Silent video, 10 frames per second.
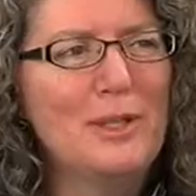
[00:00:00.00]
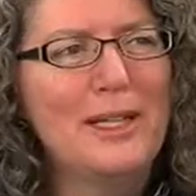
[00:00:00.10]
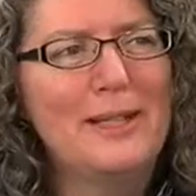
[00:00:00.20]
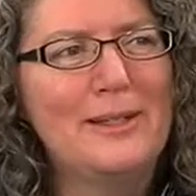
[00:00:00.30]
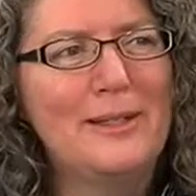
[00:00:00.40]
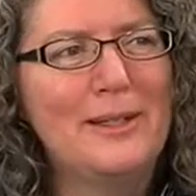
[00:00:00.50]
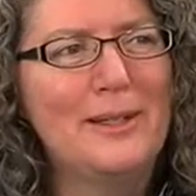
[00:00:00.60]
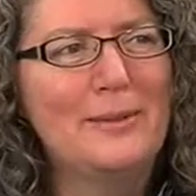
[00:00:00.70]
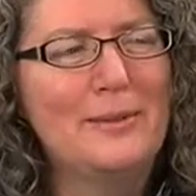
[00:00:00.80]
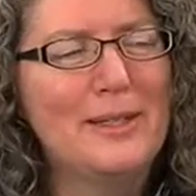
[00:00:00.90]
plan
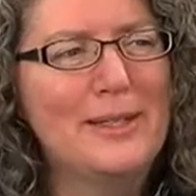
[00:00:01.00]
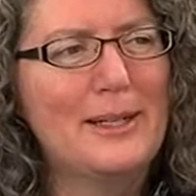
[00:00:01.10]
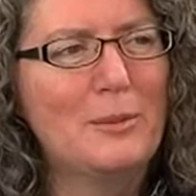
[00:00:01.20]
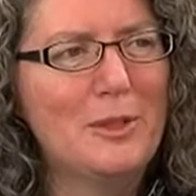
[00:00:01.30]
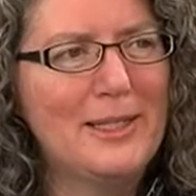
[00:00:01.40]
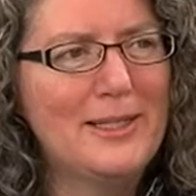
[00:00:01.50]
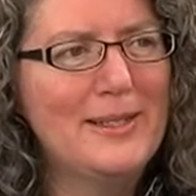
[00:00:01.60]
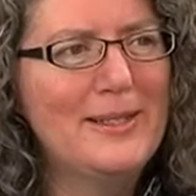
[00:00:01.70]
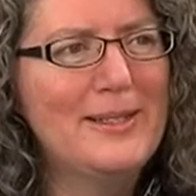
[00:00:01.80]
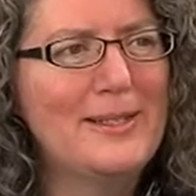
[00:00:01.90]
um, the
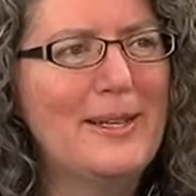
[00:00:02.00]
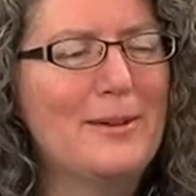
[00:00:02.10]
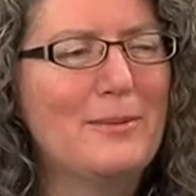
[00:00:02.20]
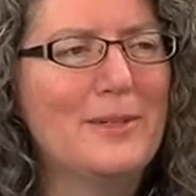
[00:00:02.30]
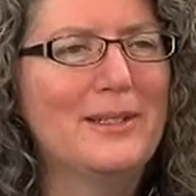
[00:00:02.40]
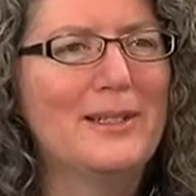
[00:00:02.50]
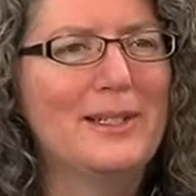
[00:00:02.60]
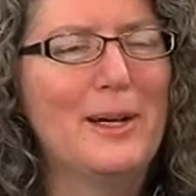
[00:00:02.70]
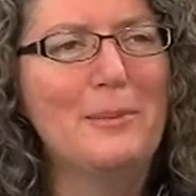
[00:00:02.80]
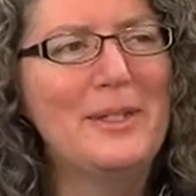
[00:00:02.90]
celebrations that okay. will
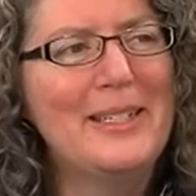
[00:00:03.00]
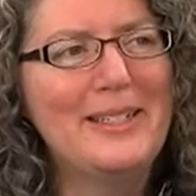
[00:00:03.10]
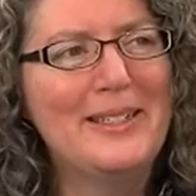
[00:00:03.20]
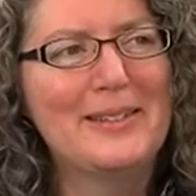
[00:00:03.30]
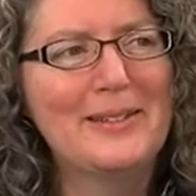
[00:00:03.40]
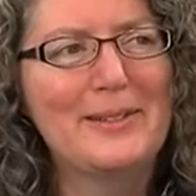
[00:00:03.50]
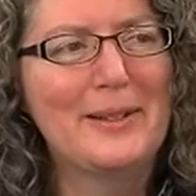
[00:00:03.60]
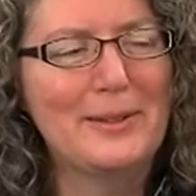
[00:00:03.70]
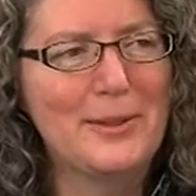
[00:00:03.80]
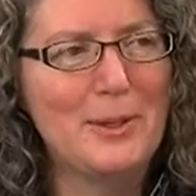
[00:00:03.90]
accompany our
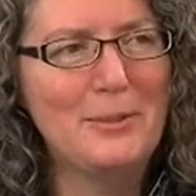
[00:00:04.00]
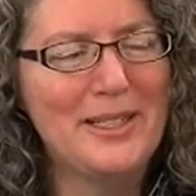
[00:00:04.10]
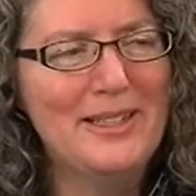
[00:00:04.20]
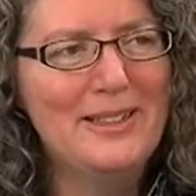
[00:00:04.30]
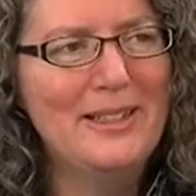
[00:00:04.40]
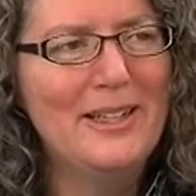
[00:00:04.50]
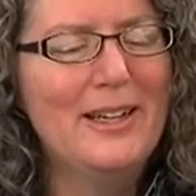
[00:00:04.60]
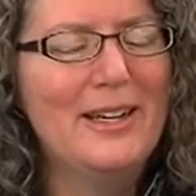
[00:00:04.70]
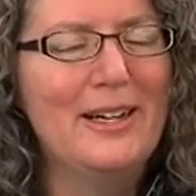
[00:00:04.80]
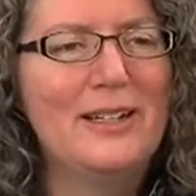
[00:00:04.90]
grand opening, mm -hmm.
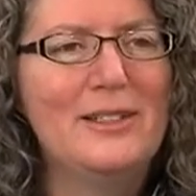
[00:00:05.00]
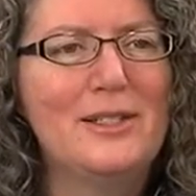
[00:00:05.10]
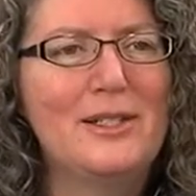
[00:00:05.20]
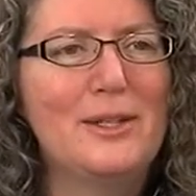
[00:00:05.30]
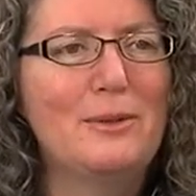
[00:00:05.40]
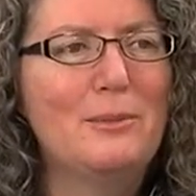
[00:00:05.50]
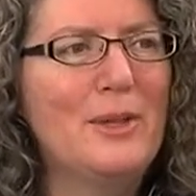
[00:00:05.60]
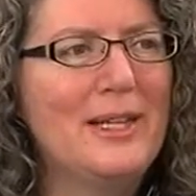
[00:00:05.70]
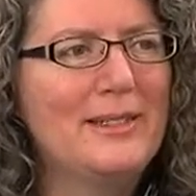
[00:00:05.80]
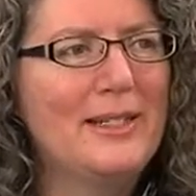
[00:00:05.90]
and so we
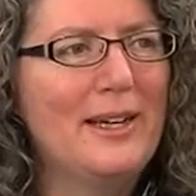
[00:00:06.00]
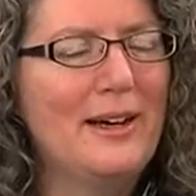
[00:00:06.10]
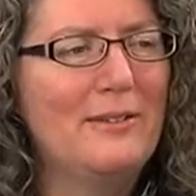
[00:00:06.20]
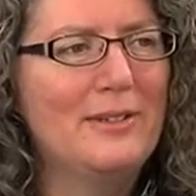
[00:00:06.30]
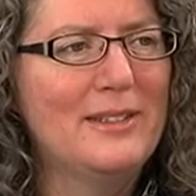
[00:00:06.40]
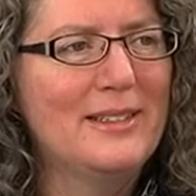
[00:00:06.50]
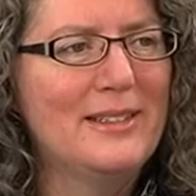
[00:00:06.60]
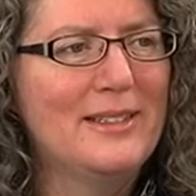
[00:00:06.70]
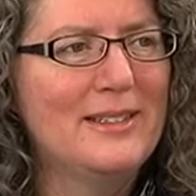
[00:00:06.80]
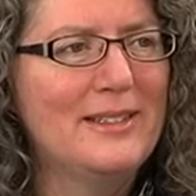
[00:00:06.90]
plan to have a,
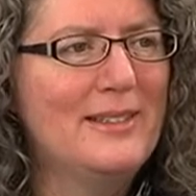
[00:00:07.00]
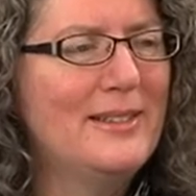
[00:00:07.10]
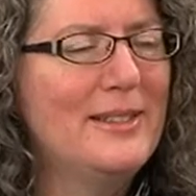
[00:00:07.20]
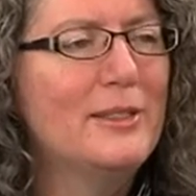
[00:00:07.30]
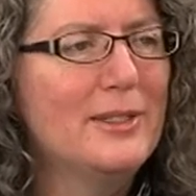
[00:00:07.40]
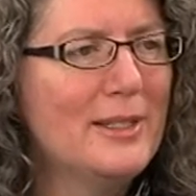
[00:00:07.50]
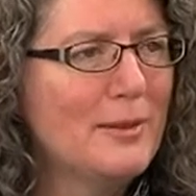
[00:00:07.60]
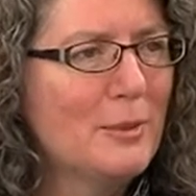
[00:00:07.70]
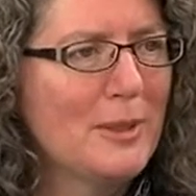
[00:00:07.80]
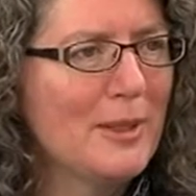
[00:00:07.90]
a series
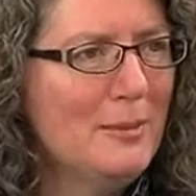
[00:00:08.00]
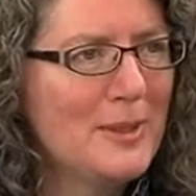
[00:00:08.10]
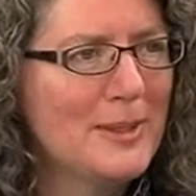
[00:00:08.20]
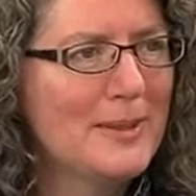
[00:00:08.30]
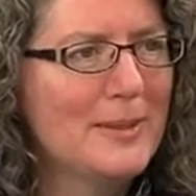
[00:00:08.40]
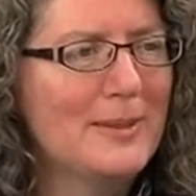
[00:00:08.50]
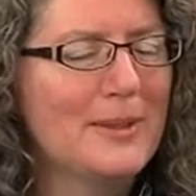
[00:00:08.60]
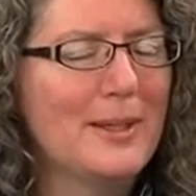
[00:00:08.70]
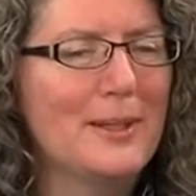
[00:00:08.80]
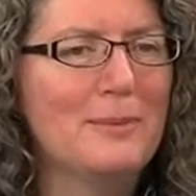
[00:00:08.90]
of programs that mm -hmm.
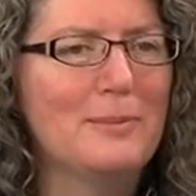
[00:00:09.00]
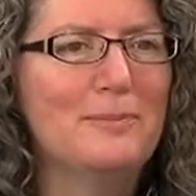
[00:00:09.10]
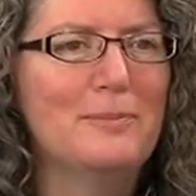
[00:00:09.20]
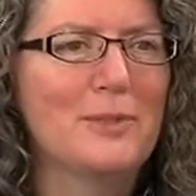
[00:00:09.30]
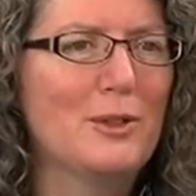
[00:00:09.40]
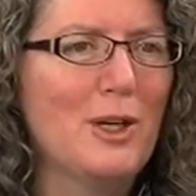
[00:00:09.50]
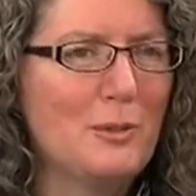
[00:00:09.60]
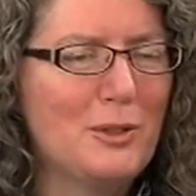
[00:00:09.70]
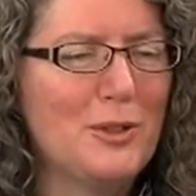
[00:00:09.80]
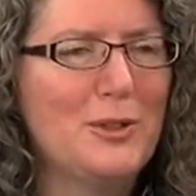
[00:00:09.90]
are um, or
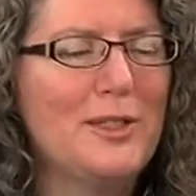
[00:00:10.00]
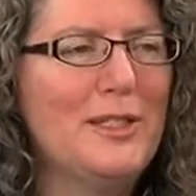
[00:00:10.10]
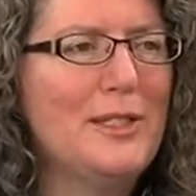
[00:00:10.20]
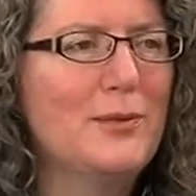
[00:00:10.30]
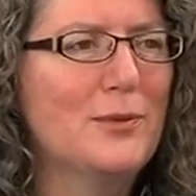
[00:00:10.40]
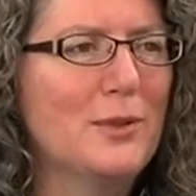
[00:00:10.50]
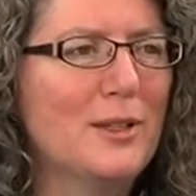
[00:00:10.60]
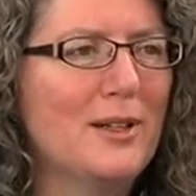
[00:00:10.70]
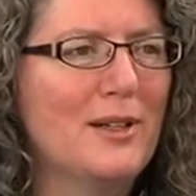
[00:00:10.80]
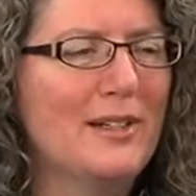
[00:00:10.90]
opportunities
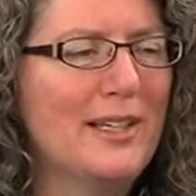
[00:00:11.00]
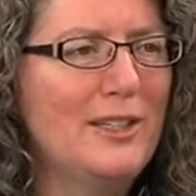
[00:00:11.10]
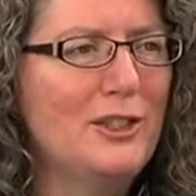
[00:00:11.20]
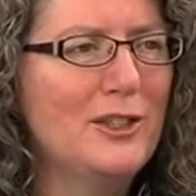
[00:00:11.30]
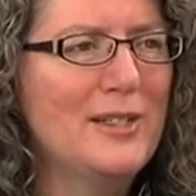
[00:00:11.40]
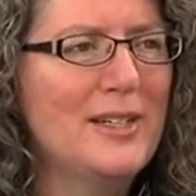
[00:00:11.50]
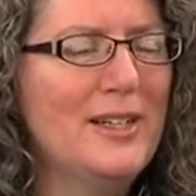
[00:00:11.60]
for all ages